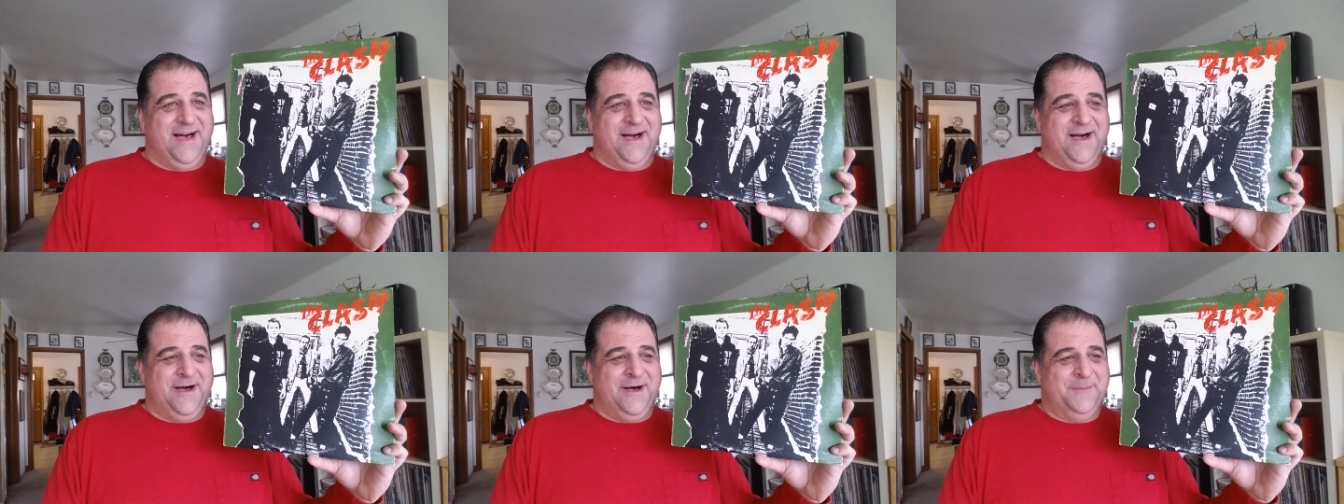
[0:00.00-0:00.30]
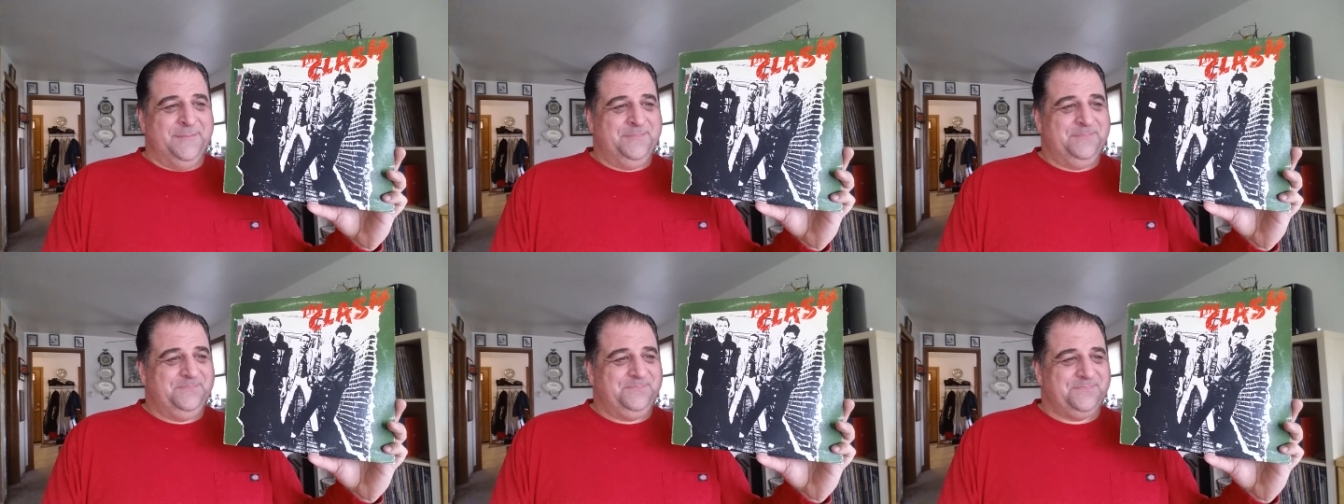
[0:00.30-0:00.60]

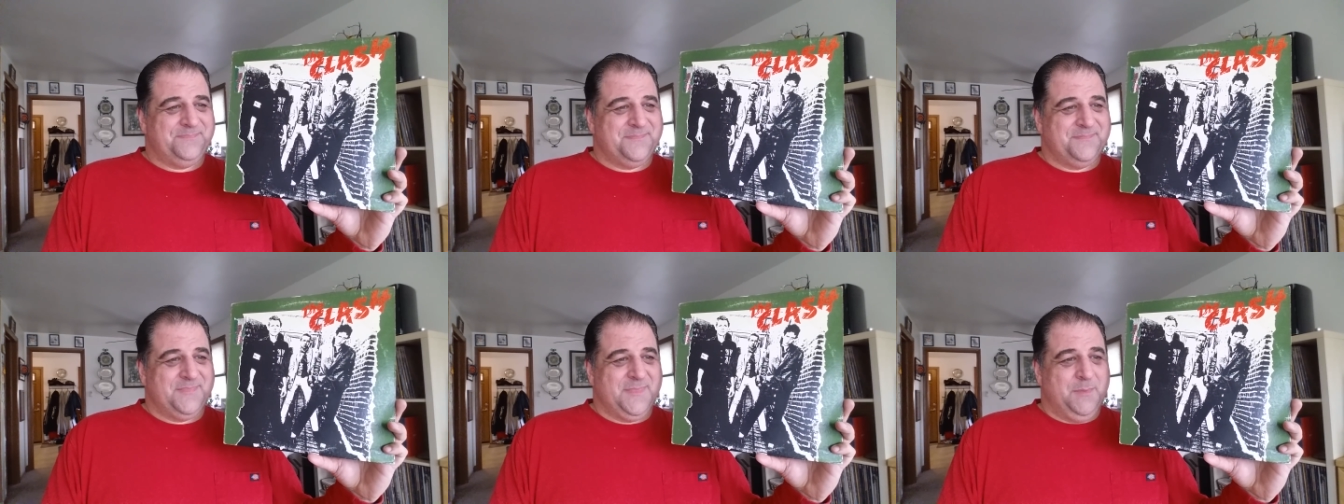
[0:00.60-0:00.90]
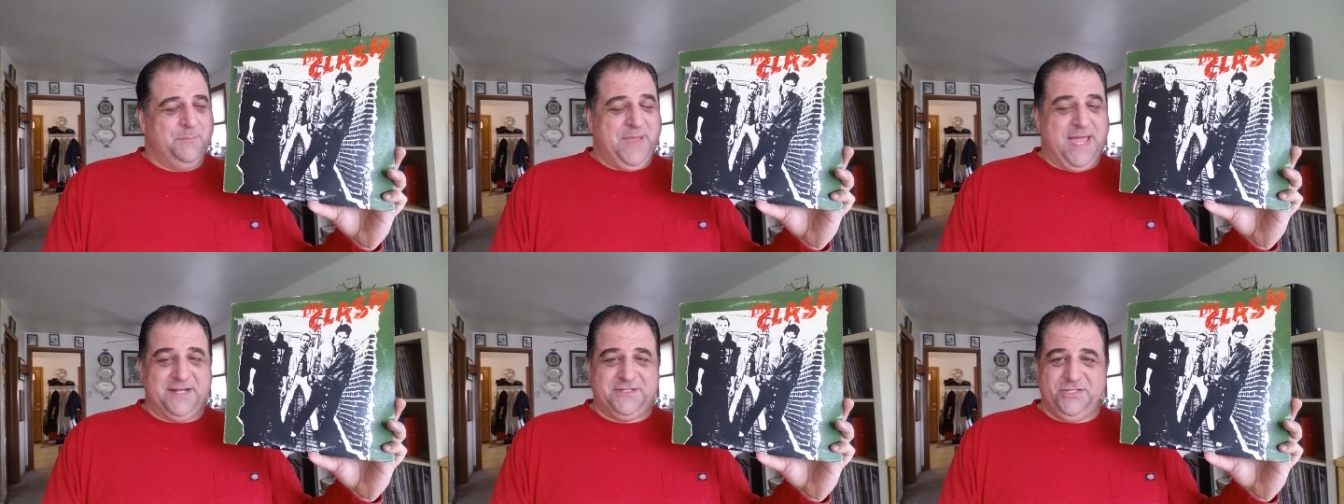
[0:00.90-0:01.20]
um,
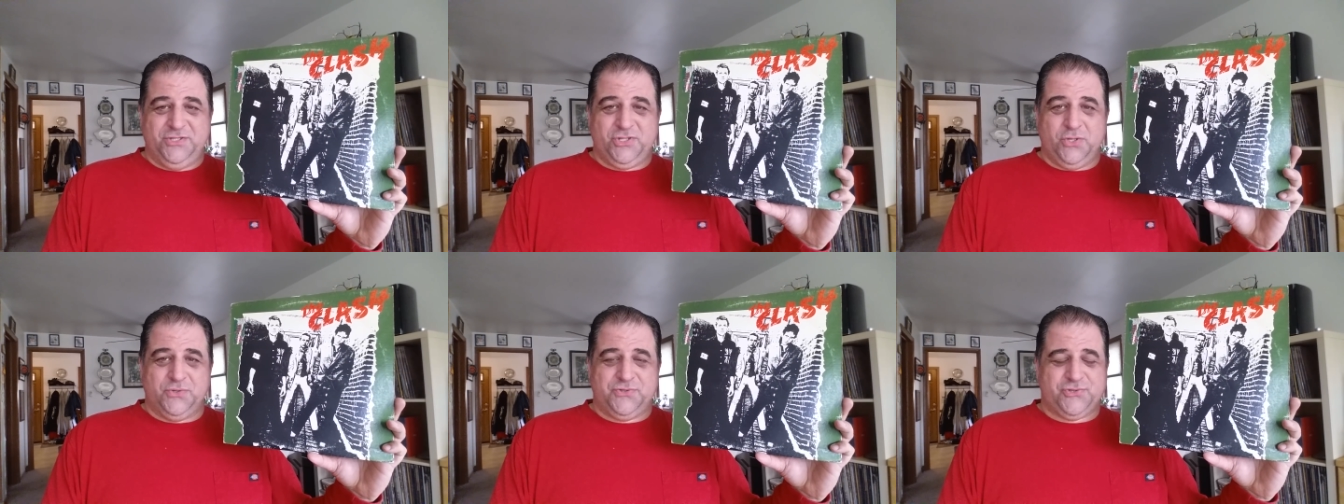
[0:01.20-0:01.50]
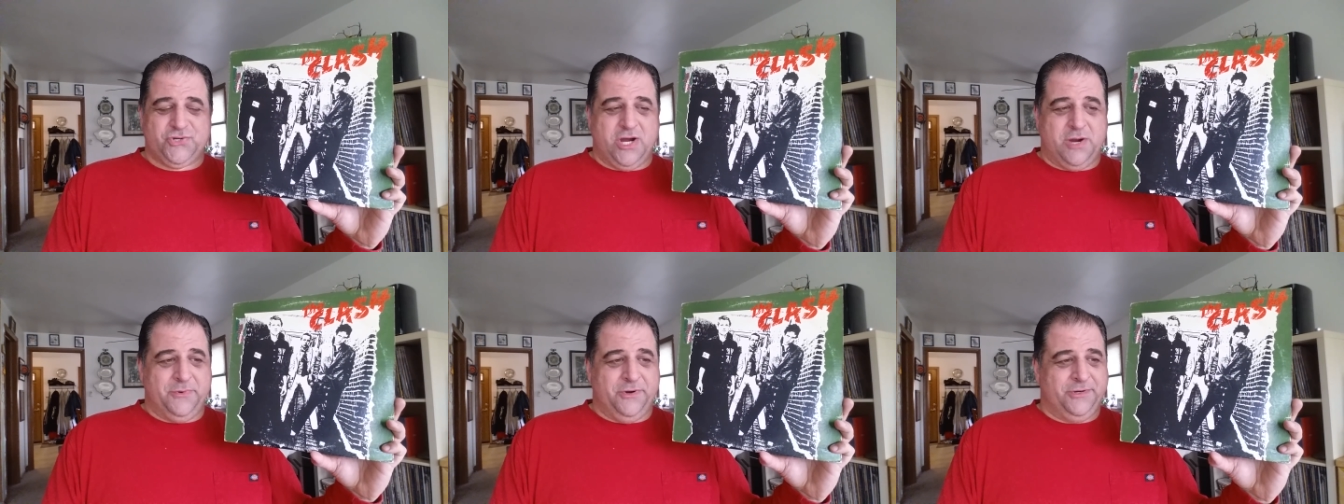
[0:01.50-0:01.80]
back to Joe
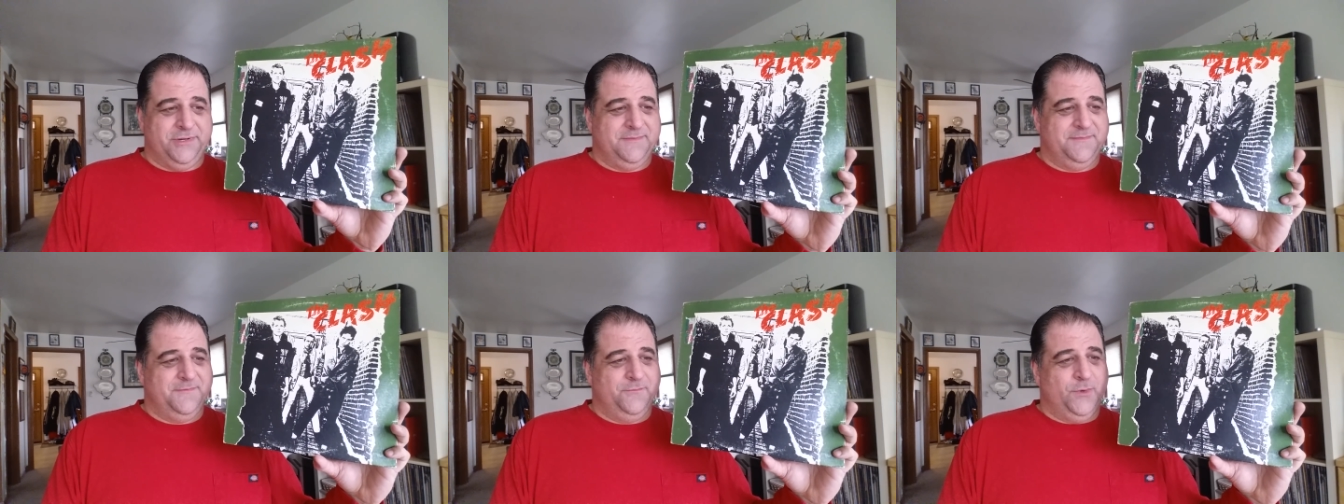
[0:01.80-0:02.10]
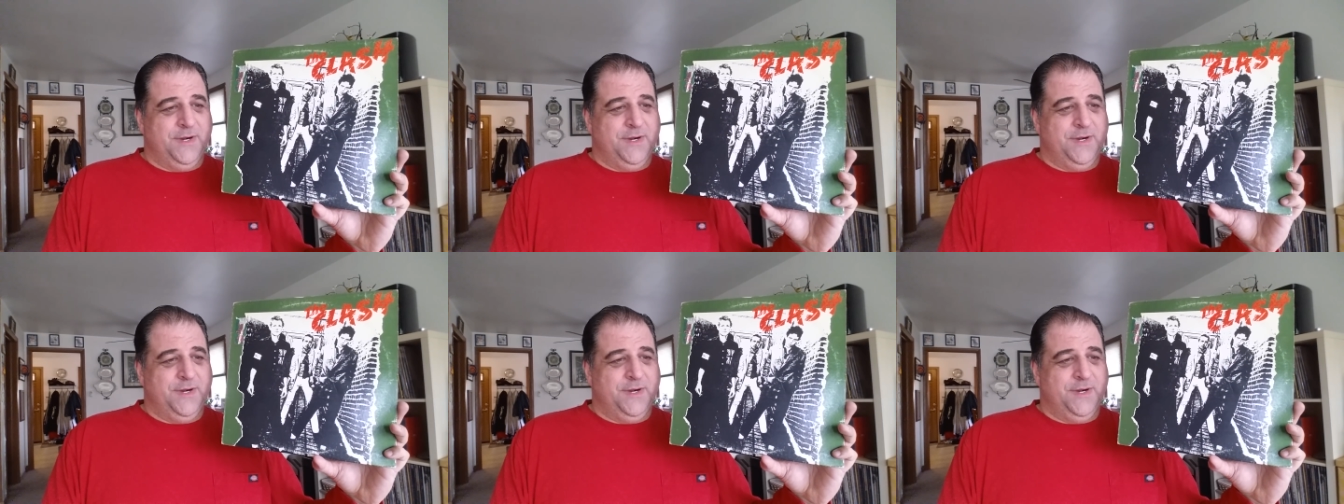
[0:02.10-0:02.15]
Strummer.